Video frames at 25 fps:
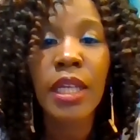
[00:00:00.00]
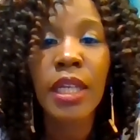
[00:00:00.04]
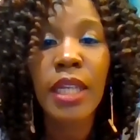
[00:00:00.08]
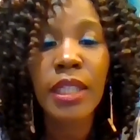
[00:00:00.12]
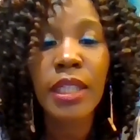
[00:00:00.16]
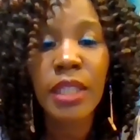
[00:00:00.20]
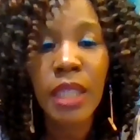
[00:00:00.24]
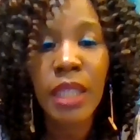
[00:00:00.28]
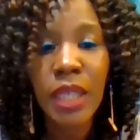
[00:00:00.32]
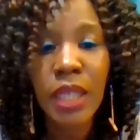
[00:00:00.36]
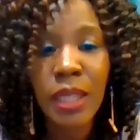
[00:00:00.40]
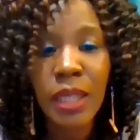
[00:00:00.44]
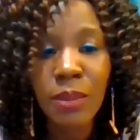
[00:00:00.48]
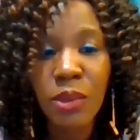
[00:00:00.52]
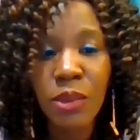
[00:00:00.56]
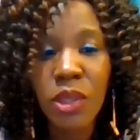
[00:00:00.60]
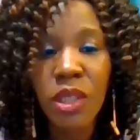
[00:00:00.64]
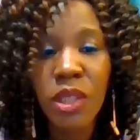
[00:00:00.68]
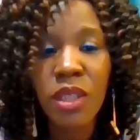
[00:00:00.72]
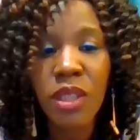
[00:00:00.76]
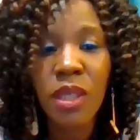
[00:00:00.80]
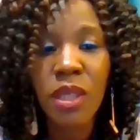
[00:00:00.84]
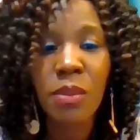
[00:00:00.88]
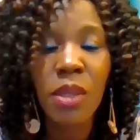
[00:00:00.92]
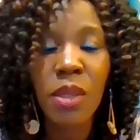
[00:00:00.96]
Let's help to
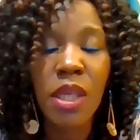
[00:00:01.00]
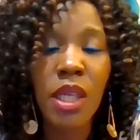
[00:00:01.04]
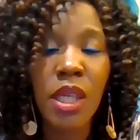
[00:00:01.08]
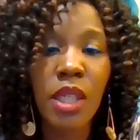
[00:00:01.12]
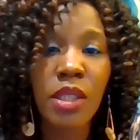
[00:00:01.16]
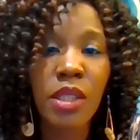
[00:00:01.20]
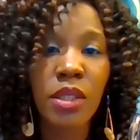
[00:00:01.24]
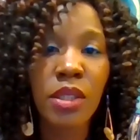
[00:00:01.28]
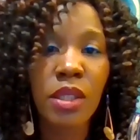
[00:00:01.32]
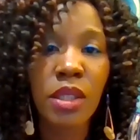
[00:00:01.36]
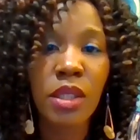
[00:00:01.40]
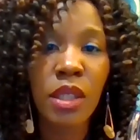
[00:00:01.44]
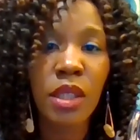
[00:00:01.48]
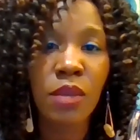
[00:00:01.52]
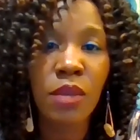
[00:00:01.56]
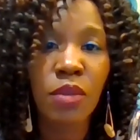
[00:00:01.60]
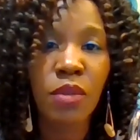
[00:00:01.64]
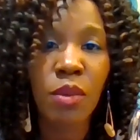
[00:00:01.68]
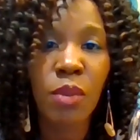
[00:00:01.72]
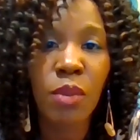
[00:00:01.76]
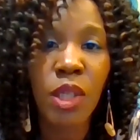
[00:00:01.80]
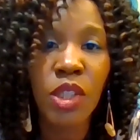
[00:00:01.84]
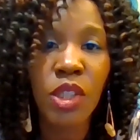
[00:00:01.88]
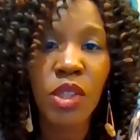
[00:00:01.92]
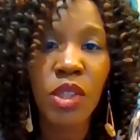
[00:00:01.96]
disseminate this
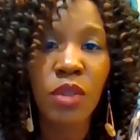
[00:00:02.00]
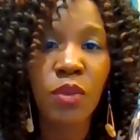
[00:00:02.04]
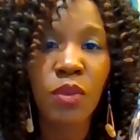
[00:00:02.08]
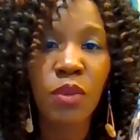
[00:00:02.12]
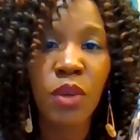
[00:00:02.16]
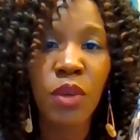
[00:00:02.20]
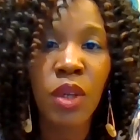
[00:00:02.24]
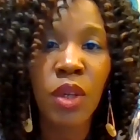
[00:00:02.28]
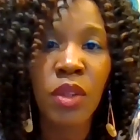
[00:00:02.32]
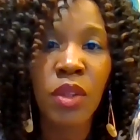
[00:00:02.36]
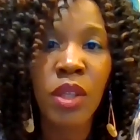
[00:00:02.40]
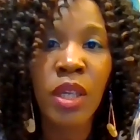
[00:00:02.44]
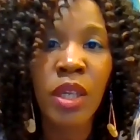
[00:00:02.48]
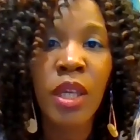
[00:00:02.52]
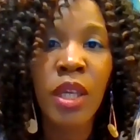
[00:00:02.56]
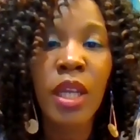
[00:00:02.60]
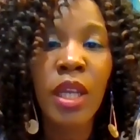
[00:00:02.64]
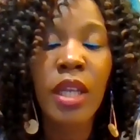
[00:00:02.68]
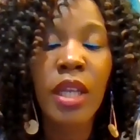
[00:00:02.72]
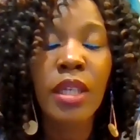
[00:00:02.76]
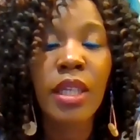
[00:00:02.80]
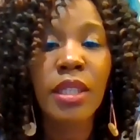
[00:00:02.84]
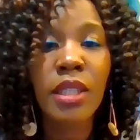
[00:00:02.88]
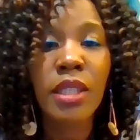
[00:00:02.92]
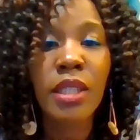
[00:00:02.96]
information further.
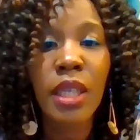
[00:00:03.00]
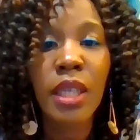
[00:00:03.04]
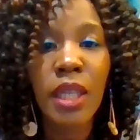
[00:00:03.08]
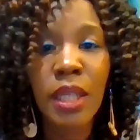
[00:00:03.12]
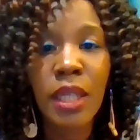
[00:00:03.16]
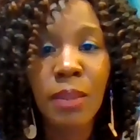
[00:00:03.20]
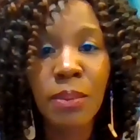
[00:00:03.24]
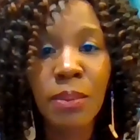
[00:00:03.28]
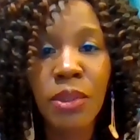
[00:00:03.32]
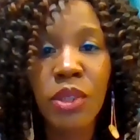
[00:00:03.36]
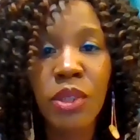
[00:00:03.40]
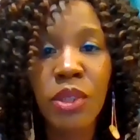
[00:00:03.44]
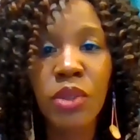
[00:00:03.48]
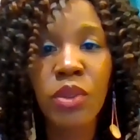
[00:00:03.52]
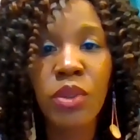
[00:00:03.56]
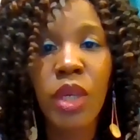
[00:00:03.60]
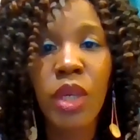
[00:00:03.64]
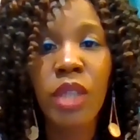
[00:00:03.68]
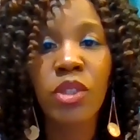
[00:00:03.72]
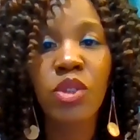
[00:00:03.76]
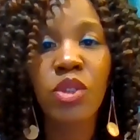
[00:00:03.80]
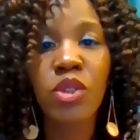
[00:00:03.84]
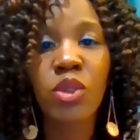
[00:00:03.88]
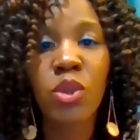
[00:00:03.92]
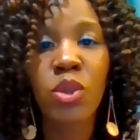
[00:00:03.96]
Let's help to
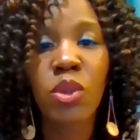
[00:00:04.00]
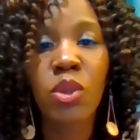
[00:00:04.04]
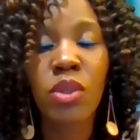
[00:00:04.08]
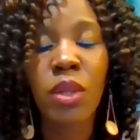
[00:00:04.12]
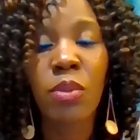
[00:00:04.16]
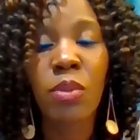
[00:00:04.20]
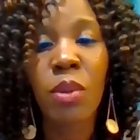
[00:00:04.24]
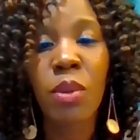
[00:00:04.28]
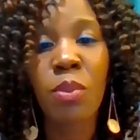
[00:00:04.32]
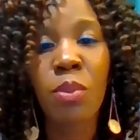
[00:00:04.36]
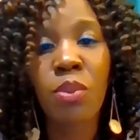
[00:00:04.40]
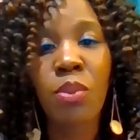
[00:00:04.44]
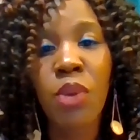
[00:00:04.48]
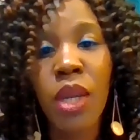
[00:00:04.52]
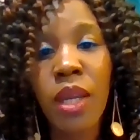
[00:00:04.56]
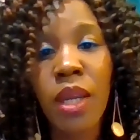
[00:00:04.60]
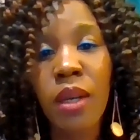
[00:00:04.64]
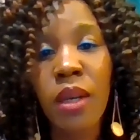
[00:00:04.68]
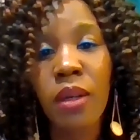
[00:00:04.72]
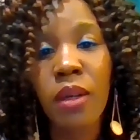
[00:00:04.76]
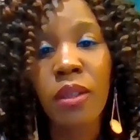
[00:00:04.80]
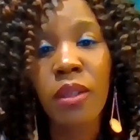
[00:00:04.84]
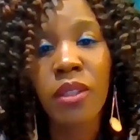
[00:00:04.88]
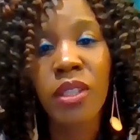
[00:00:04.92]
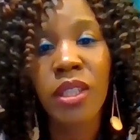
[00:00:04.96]
ensure that we
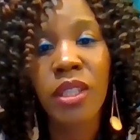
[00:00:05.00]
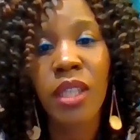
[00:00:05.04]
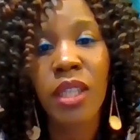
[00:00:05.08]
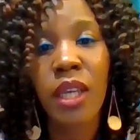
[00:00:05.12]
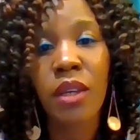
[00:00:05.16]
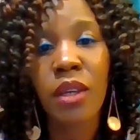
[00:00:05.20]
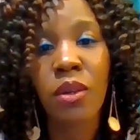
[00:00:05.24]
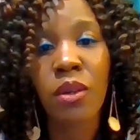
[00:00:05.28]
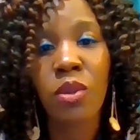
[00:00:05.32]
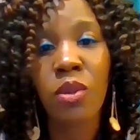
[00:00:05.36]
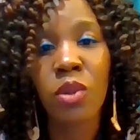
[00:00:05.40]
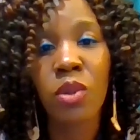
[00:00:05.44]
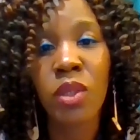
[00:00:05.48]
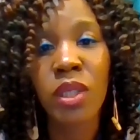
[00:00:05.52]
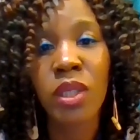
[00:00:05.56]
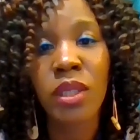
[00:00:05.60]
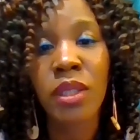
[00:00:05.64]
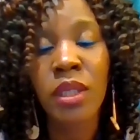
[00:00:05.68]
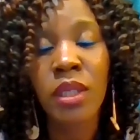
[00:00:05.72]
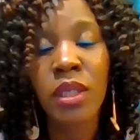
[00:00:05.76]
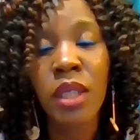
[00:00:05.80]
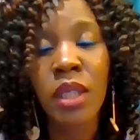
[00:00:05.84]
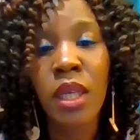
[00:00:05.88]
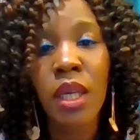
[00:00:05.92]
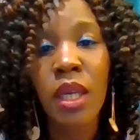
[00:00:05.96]
bring all
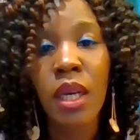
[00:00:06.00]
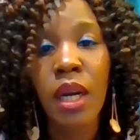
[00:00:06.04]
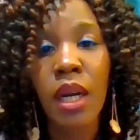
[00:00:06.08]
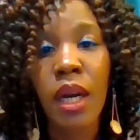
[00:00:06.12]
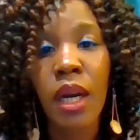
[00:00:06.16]
stakeholders